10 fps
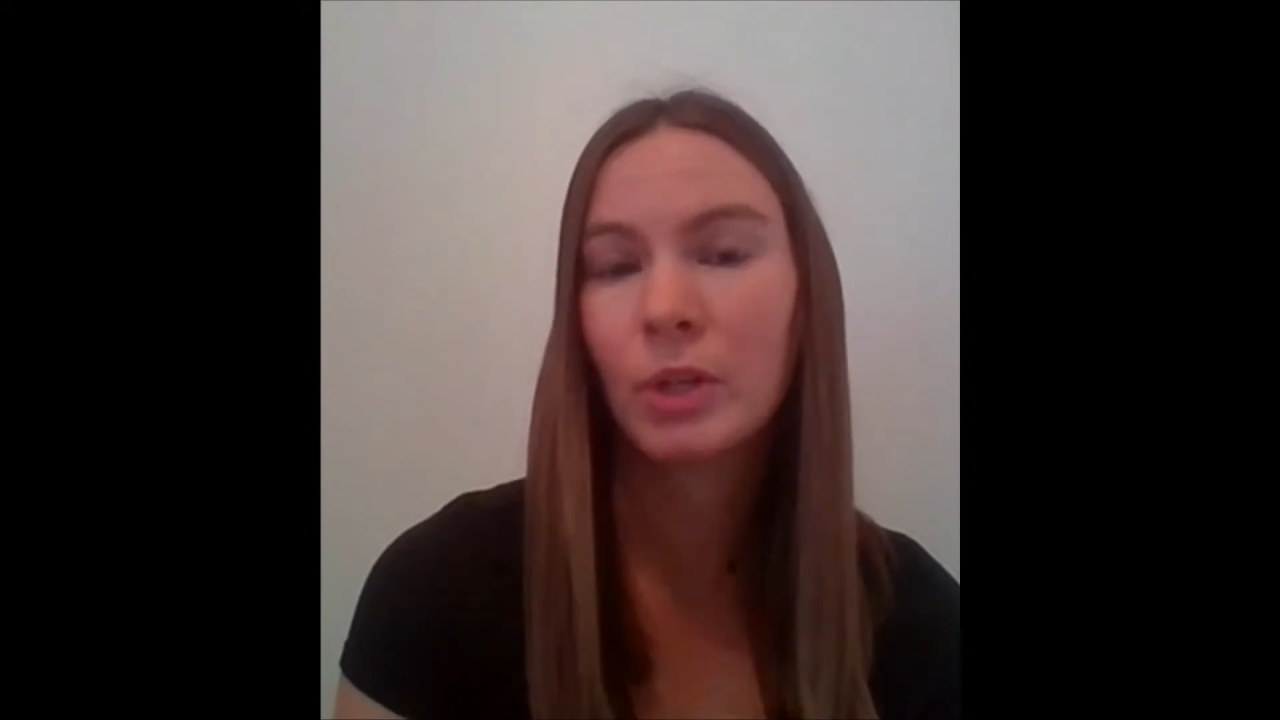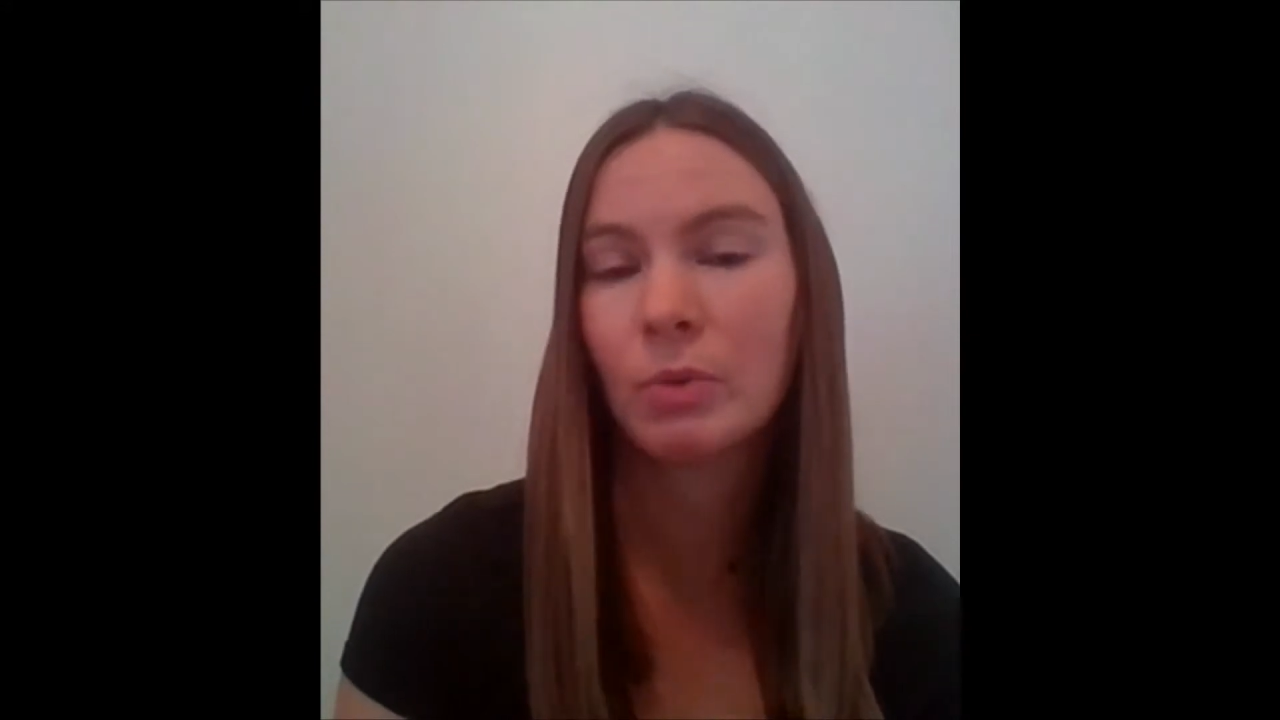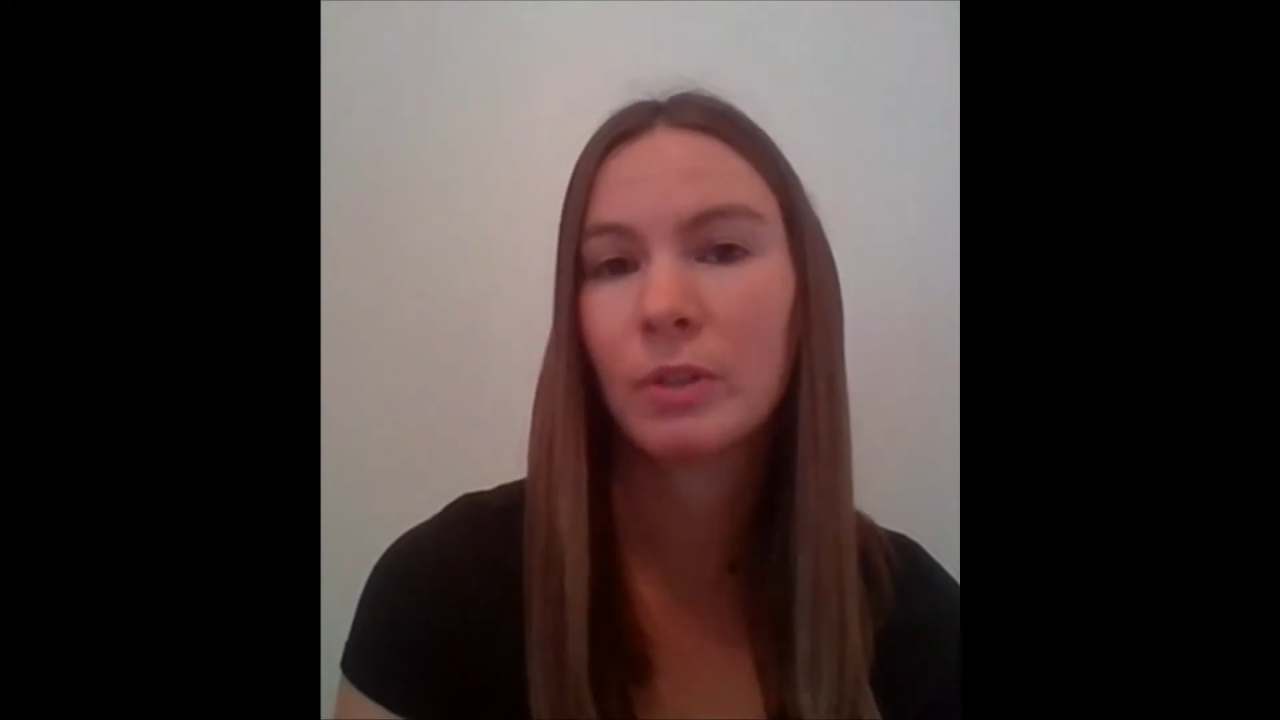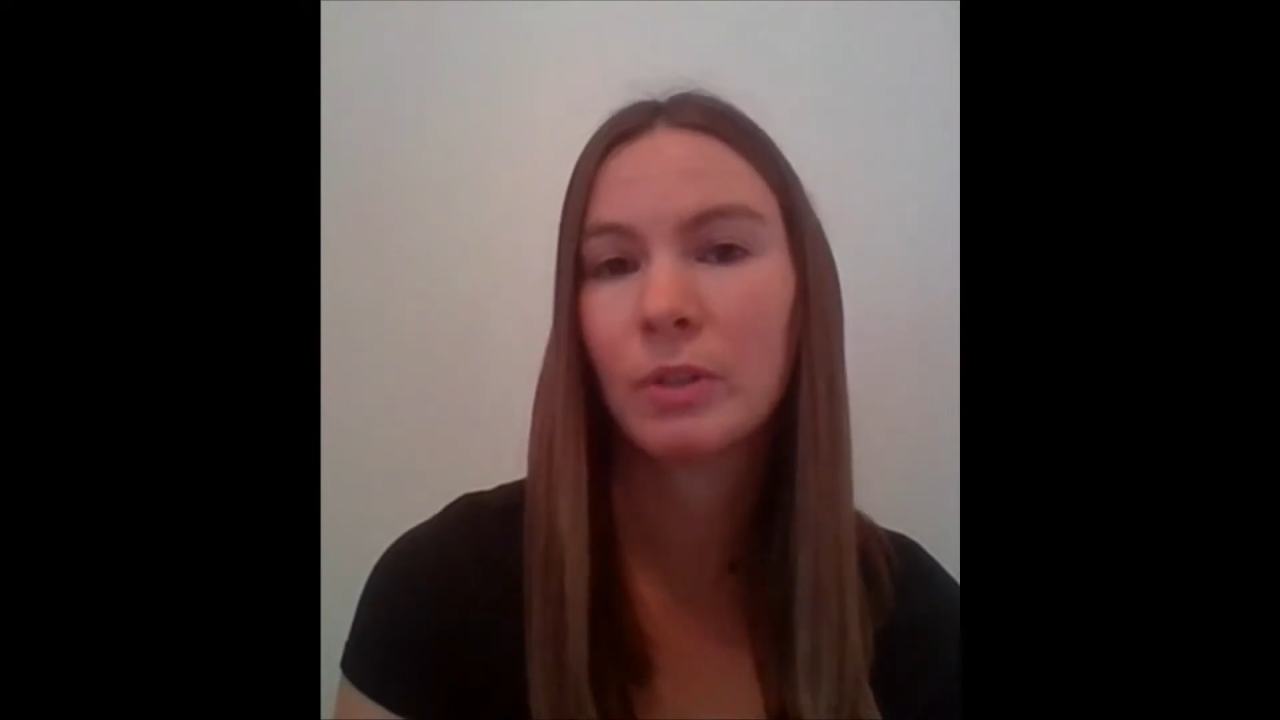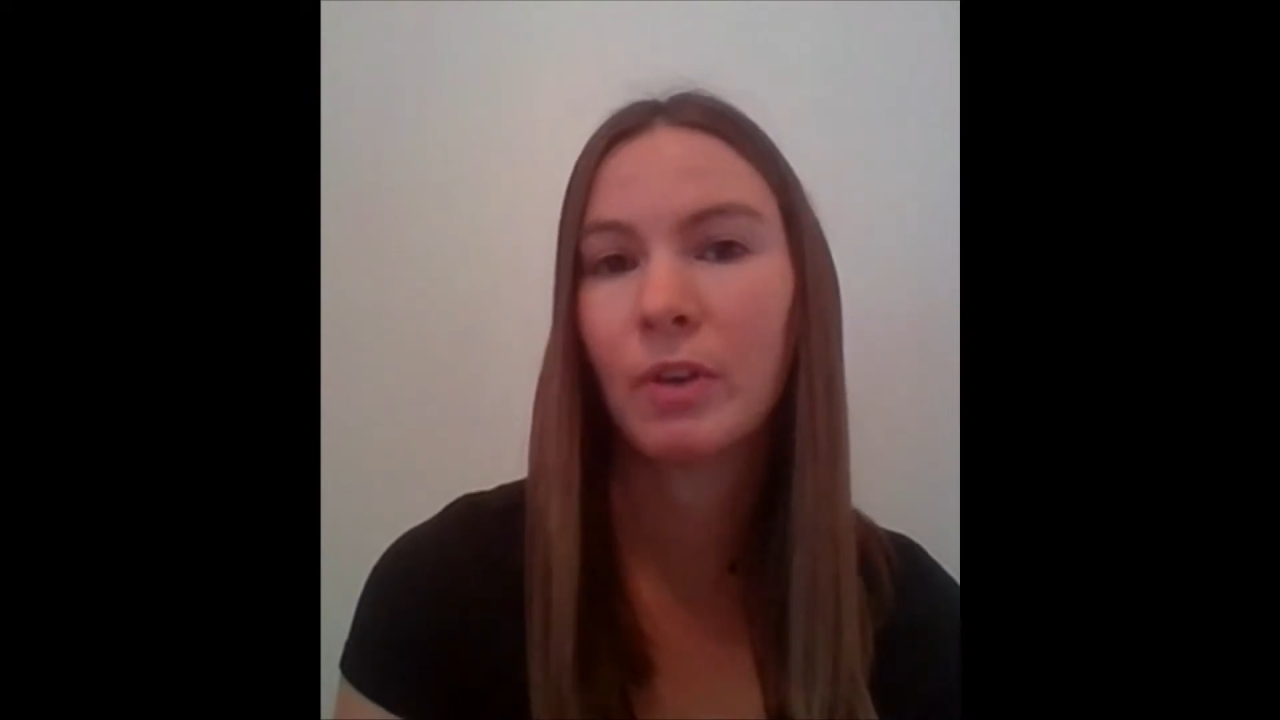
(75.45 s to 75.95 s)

which was